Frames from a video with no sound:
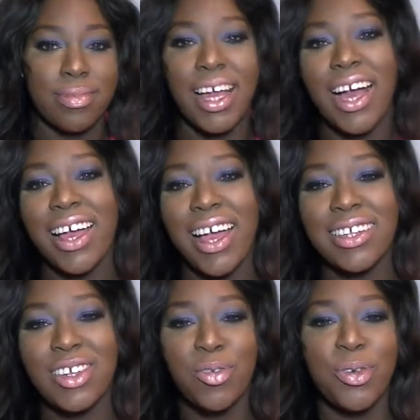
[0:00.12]
Hi
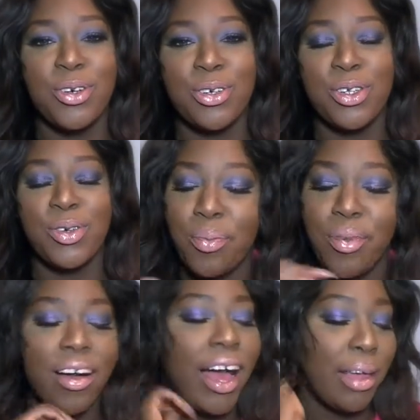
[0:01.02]
guys, I hope you're all doing well.
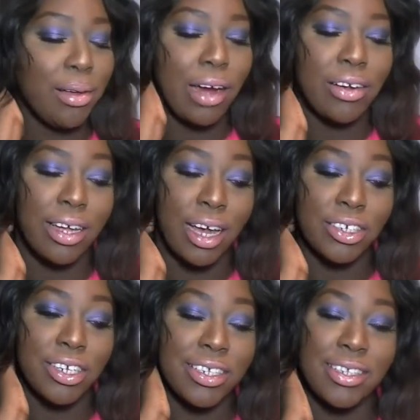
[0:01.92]
I am currently
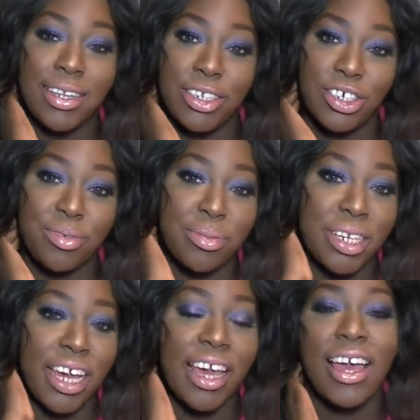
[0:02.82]
actually still in
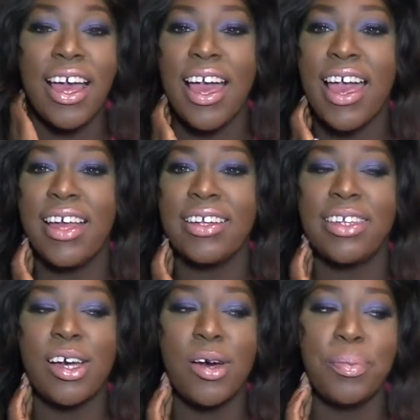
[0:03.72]
Germany,
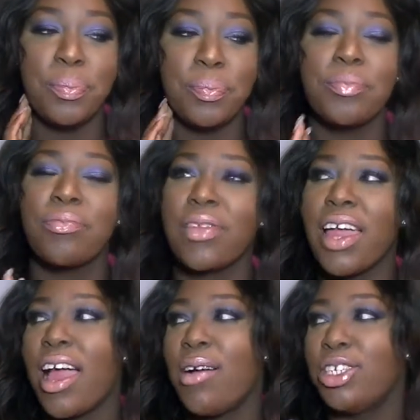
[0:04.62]
and I
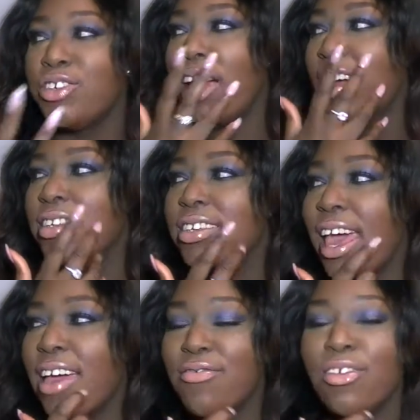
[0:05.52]
will try and
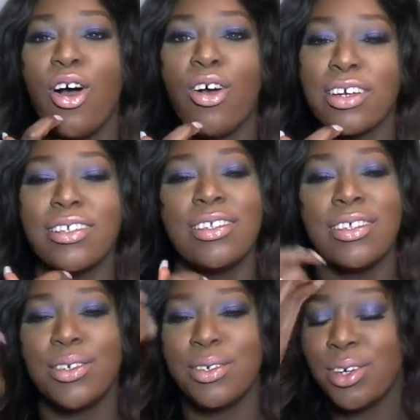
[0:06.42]
get a vlog
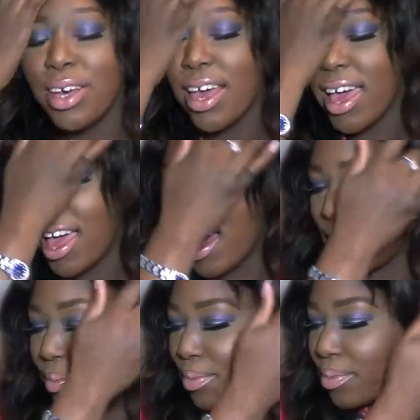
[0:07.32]
into
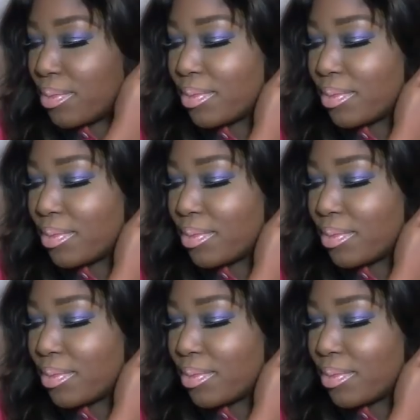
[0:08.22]
um,